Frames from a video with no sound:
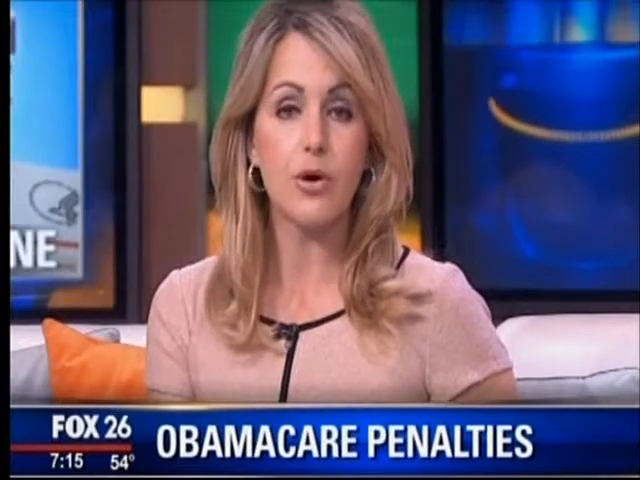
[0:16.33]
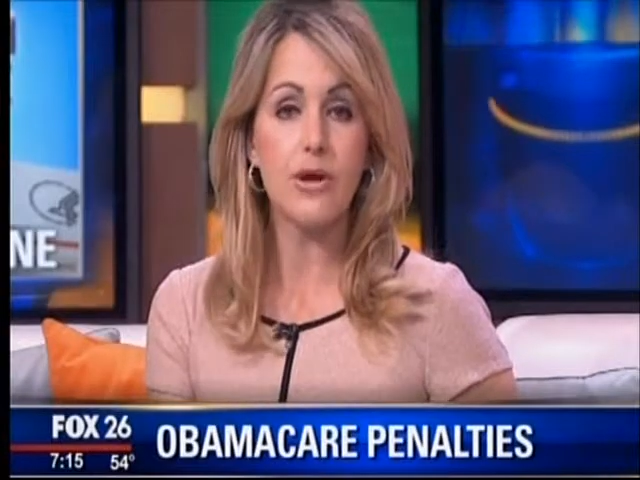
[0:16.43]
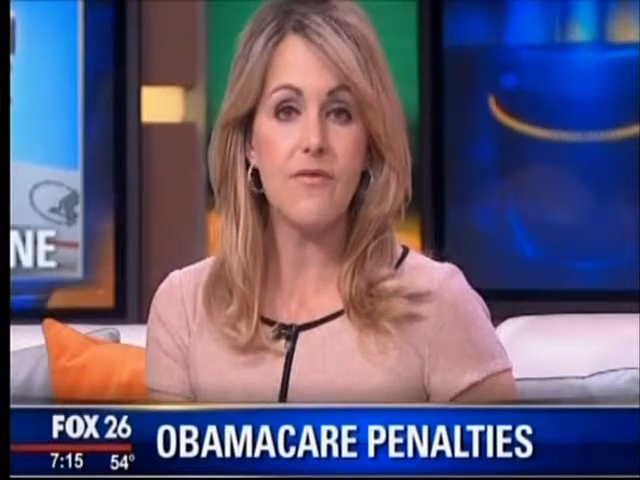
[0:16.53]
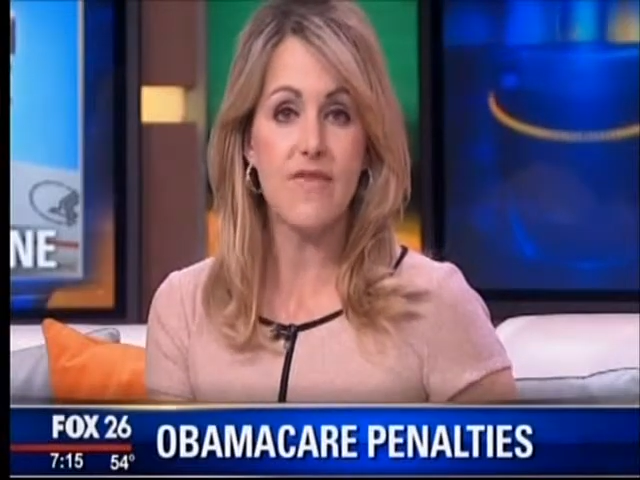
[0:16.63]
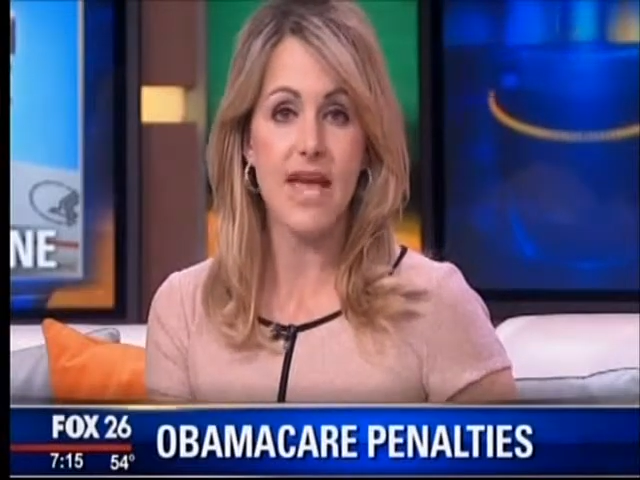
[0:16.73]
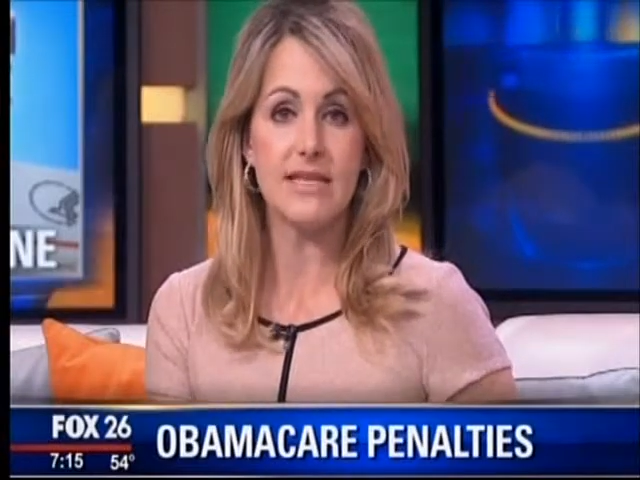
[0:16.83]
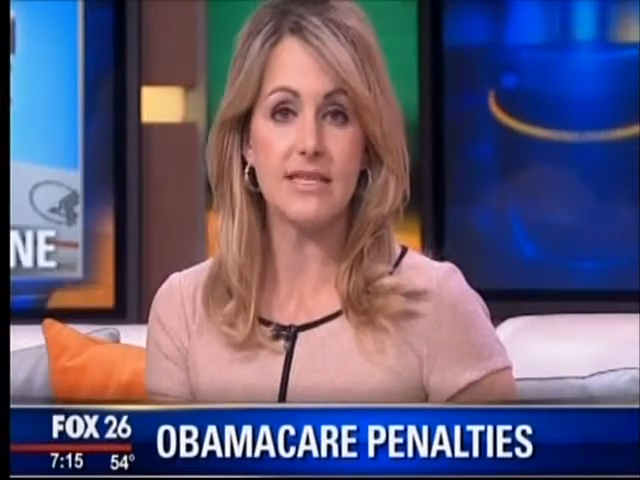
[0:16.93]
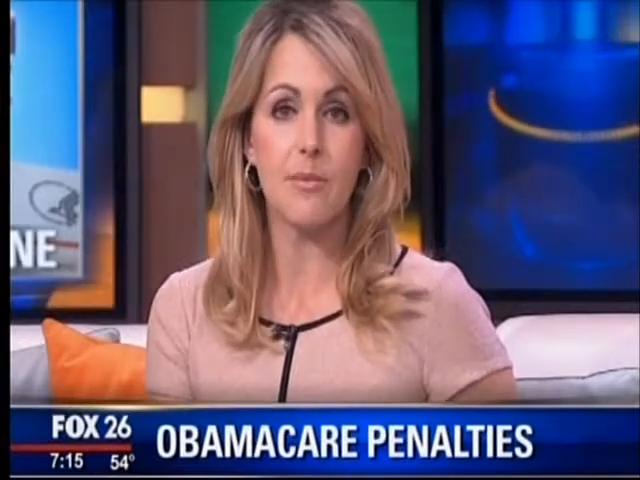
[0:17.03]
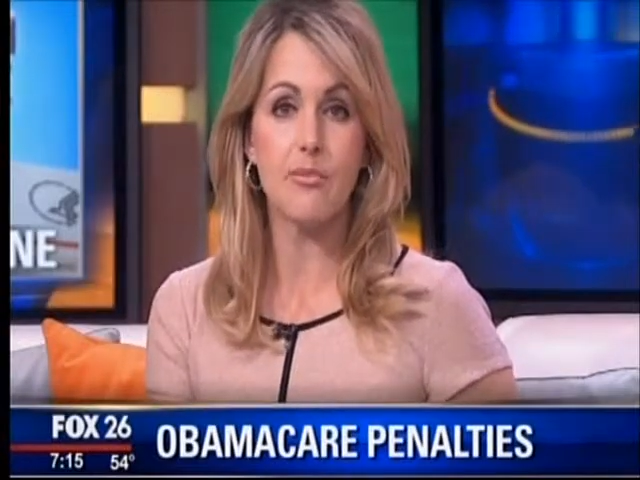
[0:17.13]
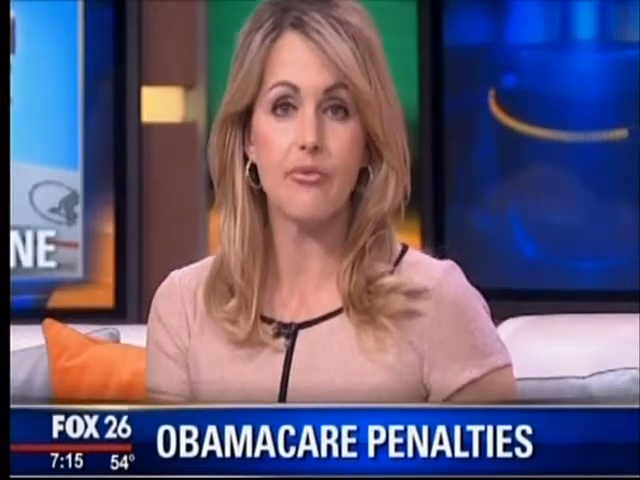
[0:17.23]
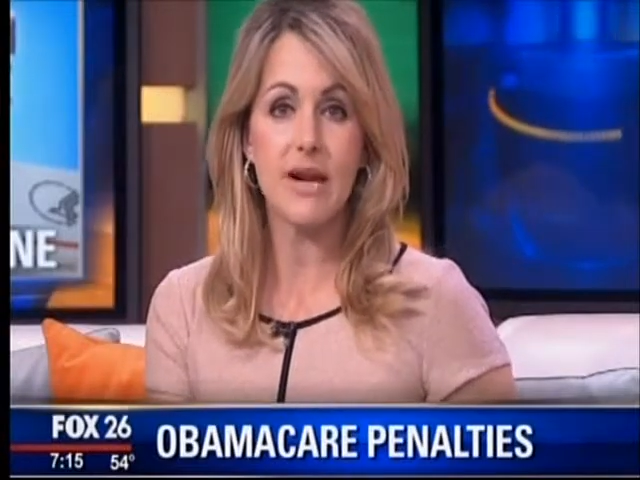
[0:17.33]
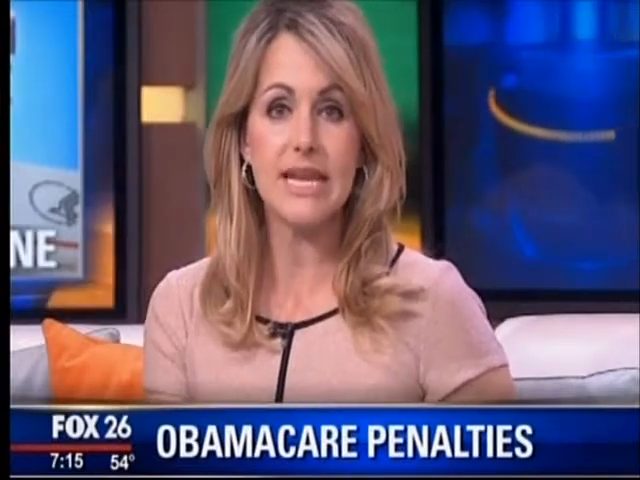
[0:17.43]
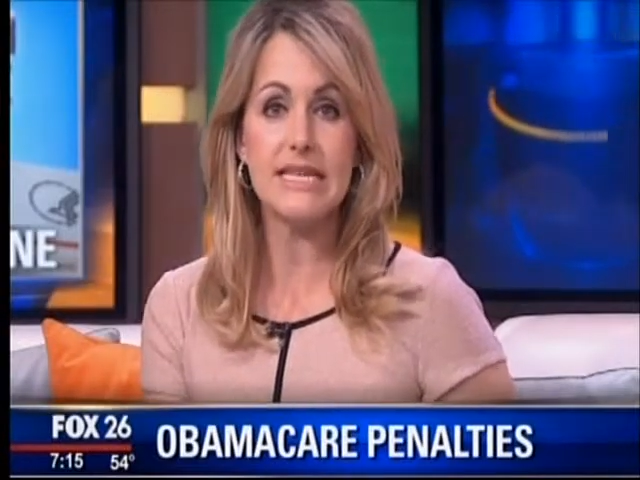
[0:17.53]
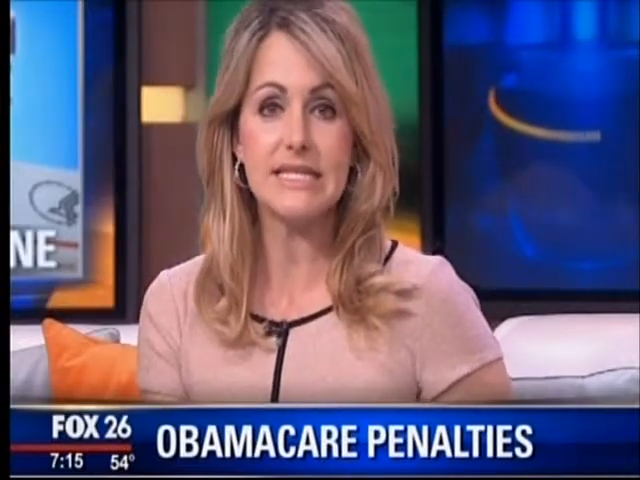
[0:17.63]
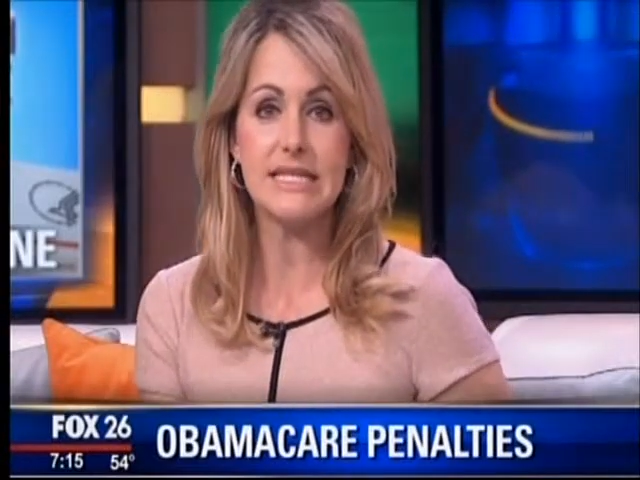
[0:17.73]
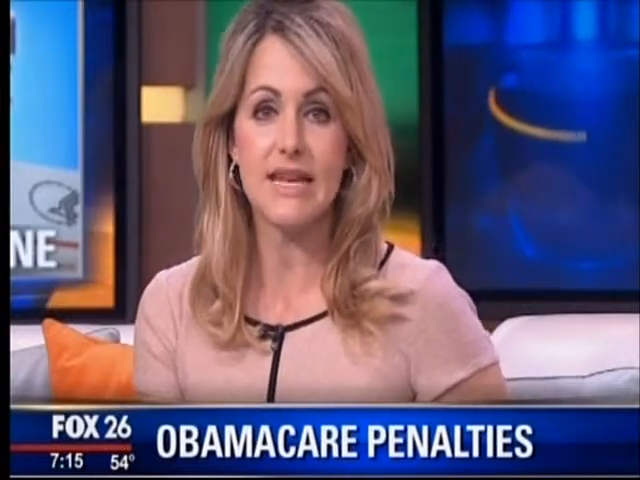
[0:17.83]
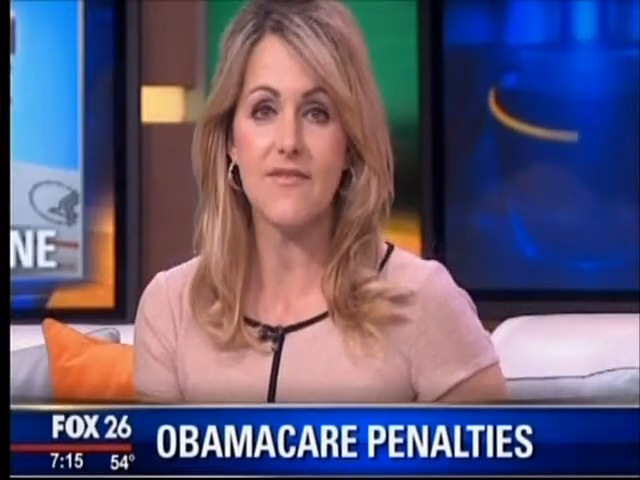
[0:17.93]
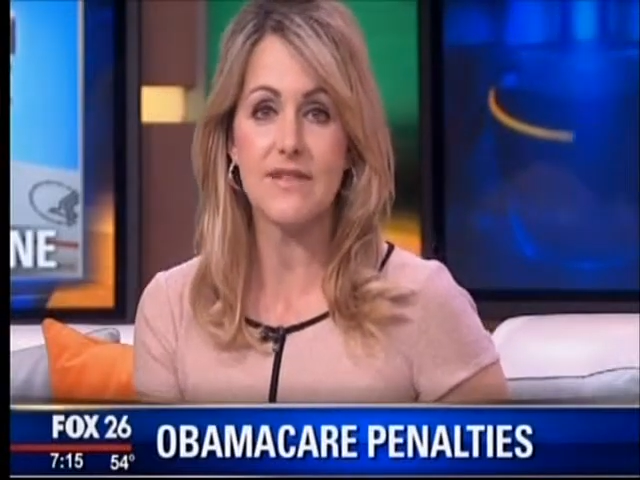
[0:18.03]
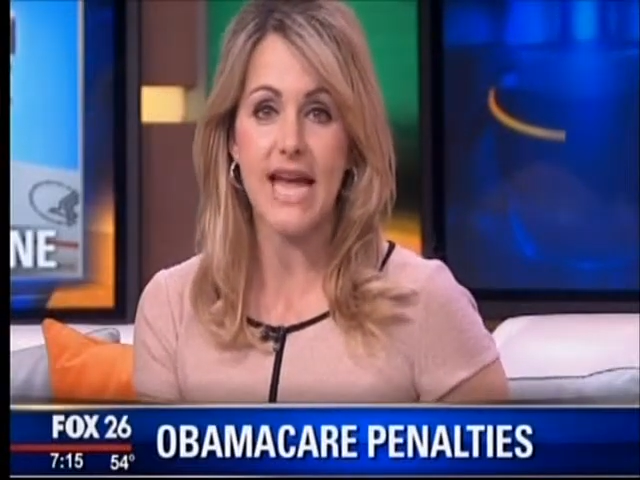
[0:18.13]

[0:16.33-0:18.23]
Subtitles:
could face some pretty stiff